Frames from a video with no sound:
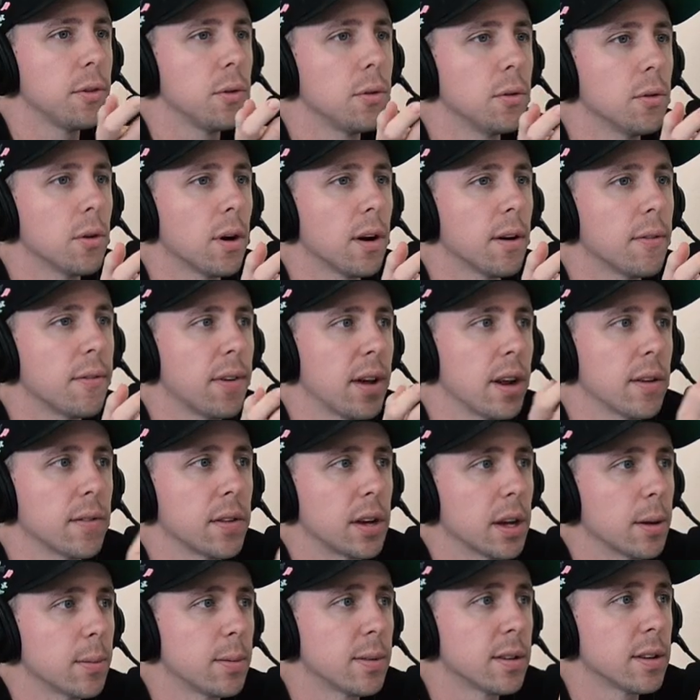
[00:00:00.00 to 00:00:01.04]
you are a fan of
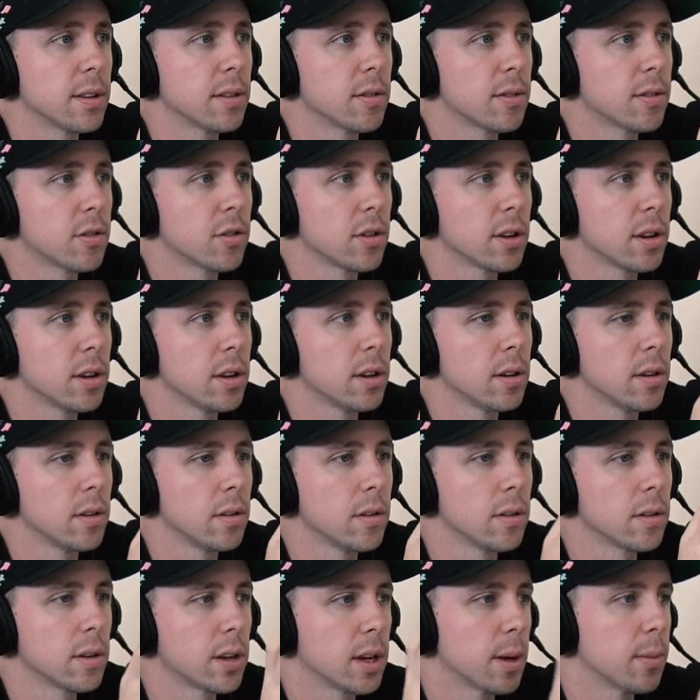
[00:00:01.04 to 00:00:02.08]
gibson shit
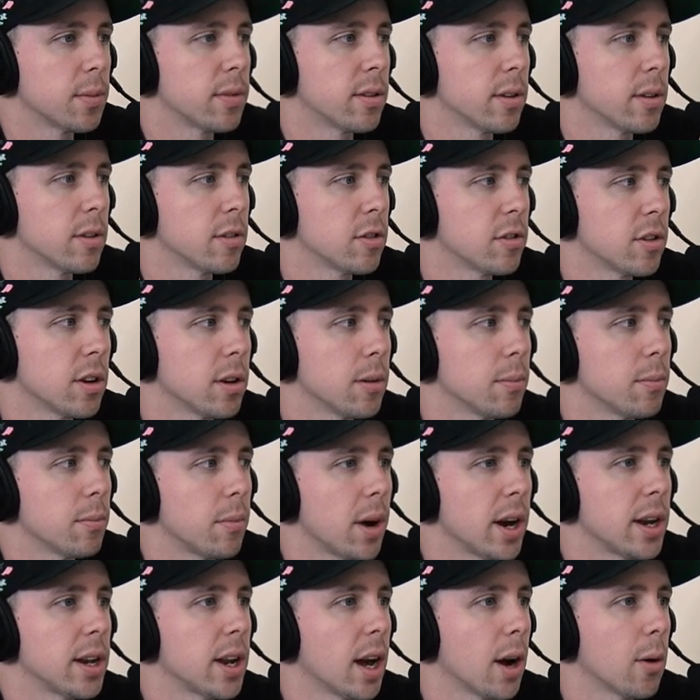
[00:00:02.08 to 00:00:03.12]
Gibson shit
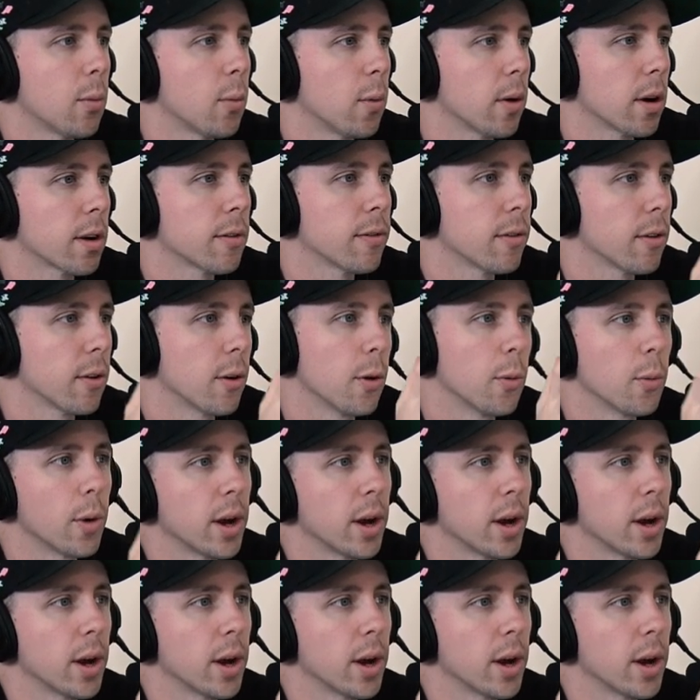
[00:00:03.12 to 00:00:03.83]
might not work for a